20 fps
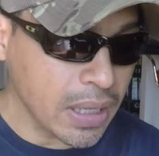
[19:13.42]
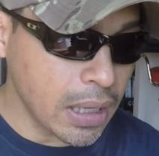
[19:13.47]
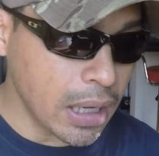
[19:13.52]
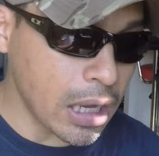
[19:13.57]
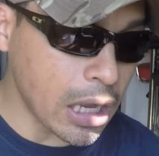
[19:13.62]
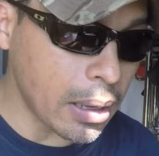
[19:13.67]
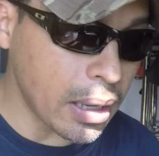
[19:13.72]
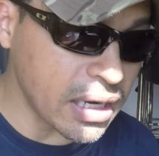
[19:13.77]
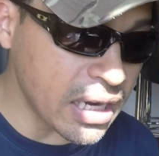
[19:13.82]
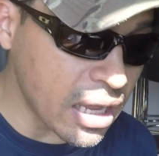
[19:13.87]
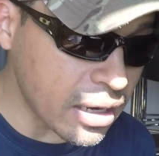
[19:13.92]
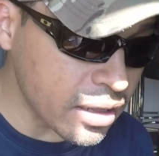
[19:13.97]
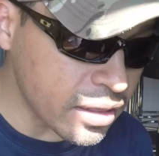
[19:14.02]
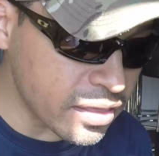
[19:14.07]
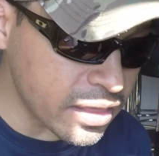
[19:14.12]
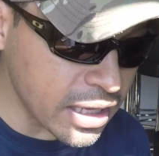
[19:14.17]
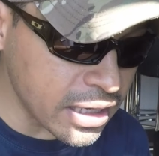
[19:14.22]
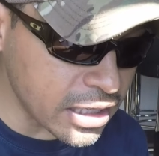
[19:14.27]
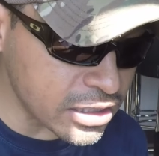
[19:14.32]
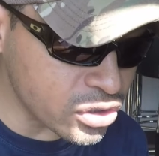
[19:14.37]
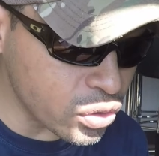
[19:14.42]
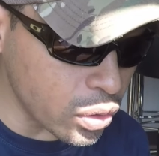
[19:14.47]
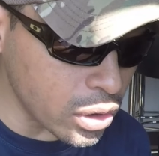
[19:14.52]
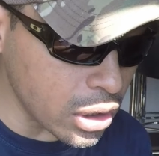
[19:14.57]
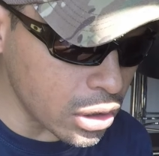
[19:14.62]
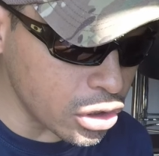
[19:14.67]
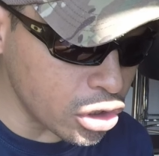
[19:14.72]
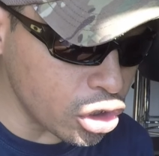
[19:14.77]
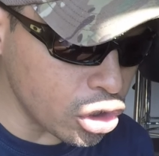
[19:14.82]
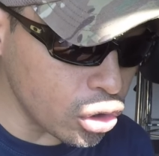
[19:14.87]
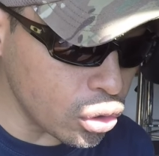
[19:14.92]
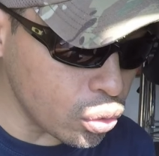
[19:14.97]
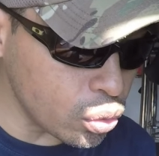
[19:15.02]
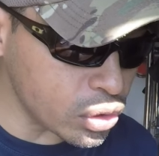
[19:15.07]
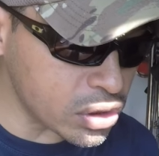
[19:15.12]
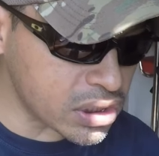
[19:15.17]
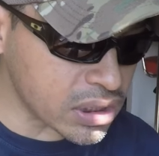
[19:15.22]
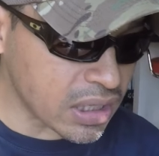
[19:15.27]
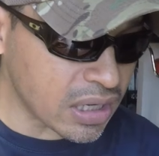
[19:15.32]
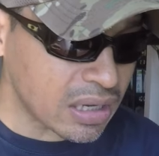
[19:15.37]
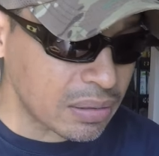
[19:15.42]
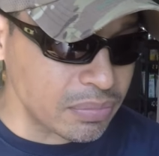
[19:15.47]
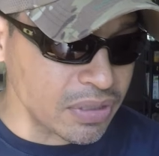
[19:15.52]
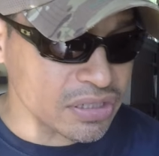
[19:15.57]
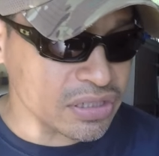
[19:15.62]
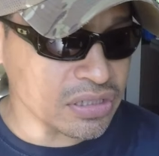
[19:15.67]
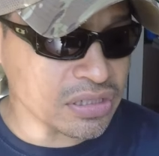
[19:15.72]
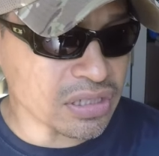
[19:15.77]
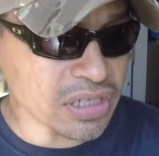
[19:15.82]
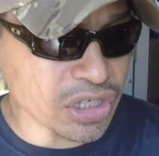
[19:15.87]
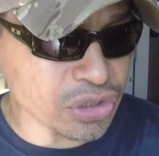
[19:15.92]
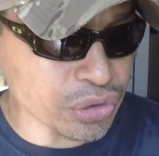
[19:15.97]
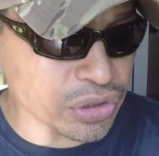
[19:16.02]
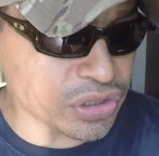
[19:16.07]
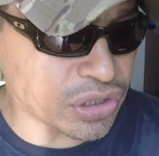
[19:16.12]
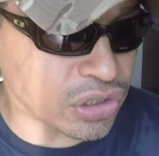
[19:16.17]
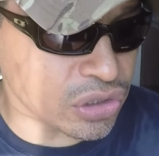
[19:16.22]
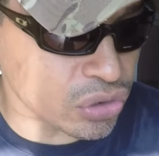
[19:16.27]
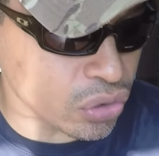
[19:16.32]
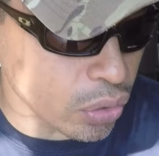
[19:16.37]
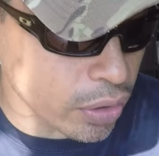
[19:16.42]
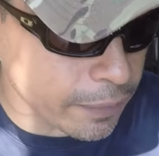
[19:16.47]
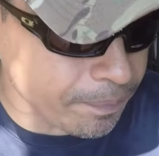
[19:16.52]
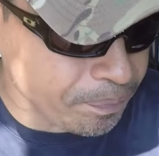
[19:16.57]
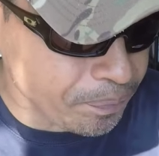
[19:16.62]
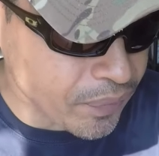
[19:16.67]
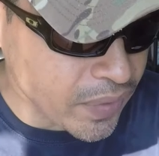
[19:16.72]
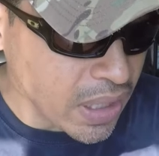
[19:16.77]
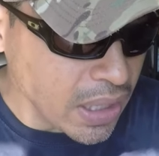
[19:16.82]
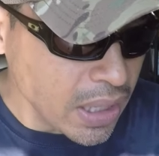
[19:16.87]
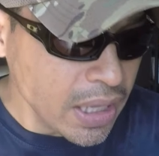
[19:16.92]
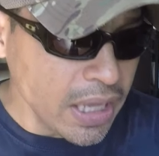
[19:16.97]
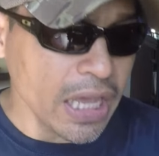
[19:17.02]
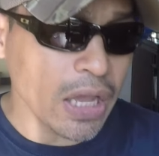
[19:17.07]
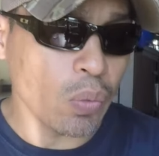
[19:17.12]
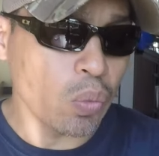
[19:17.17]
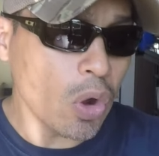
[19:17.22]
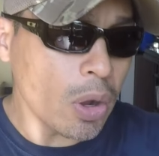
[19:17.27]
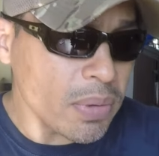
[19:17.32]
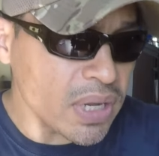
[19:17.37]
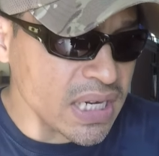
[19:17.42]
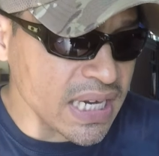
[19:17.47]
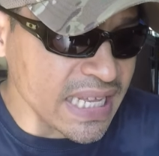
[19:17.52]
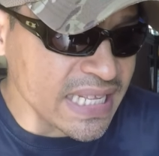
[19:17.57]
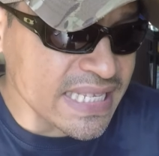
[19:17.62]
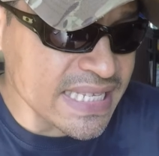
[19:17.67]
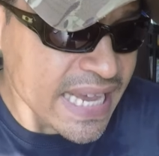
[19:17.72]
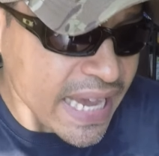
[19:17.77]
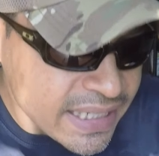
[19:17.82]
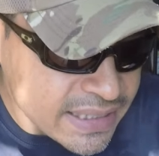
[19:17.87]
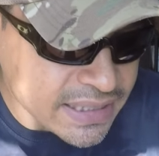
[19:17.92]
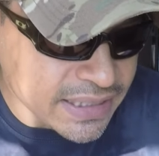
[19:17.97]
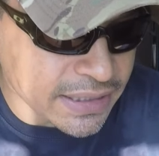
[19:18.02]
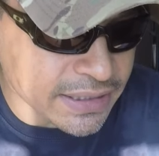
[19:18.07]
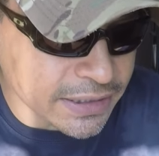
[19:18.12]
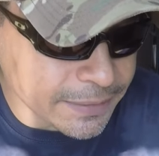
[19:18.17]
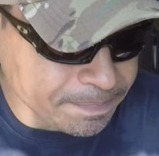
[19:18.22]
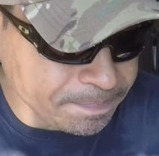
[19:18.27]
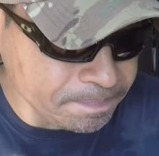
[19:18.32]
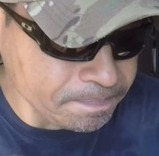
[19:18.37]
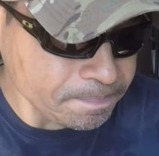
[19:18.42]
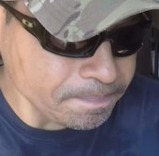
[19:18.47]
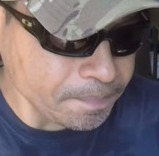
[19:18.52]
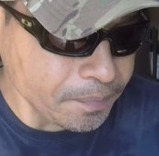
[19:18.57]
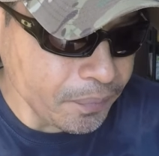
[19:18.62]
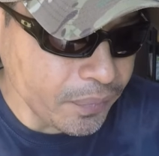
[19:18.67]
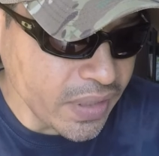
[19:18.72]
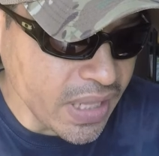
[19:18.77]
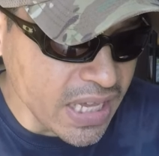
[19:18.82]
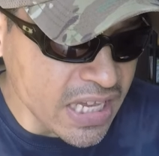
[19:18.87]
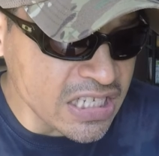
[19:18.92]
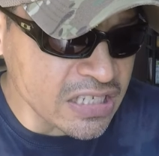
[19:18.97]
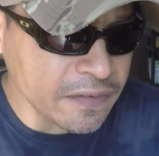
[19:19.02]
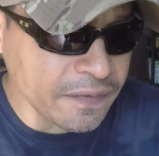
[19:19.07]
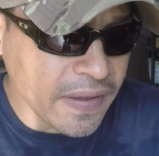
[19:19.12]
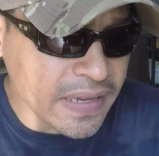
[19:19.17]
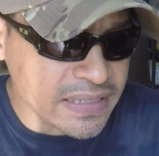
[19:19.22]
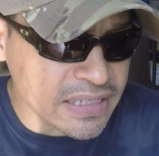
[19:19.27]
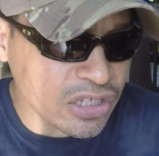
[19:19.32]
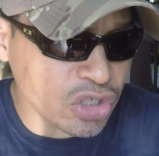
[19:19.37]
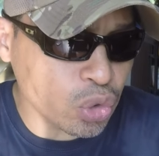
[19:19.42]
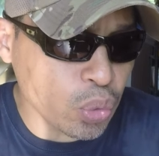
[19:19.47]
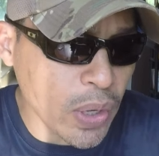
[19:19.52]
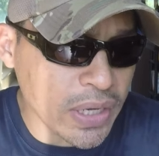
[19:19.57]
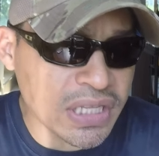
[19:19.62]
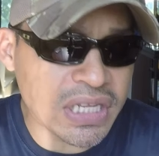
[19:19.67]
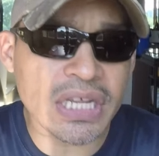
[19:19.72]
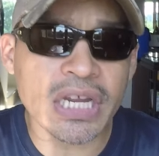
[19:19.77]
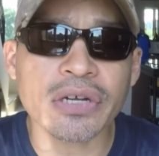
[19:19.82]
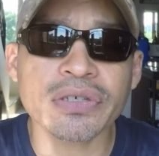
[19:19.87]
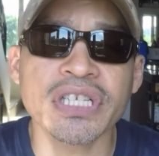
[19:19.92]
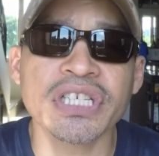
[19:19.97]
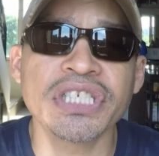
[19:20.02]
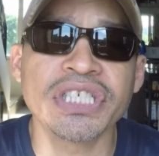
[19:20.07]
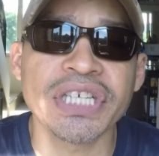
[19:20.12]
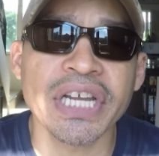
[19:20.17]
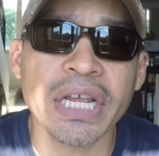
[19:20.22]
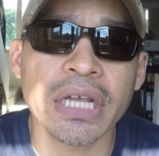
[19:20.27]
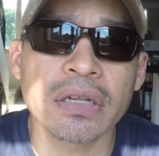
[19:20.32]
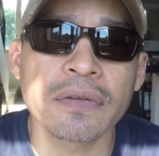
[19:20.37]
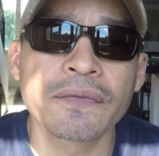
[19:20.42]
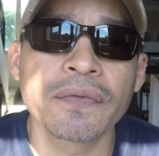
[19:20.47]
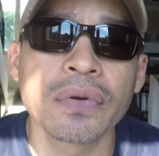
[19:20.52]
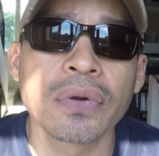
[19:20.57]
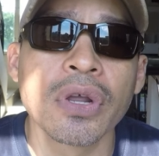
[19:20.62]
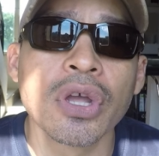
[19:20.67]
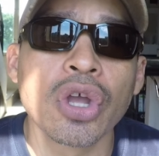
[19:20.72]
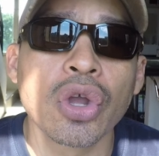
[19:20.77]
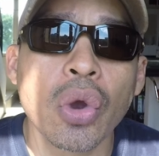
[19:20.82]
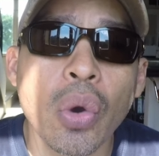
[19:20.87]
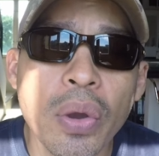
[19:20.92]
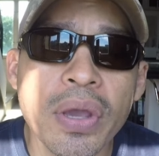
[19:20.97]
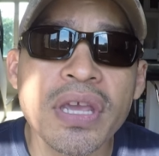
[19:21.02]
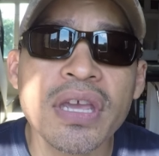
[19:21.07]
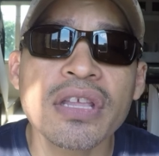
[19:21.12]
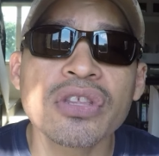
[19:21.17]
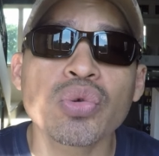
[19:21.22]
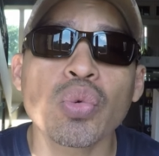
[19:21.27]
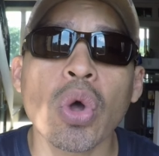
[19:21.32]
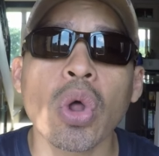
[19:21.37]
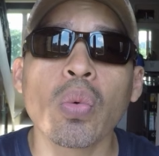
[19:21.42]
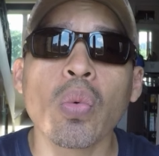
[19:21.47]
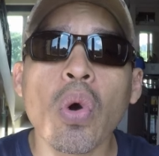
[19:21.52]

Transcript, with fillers: uh, another thing that's going on in the news. Um, this is an interesting story. A woman in Texas is facing 20 years in jail for going into a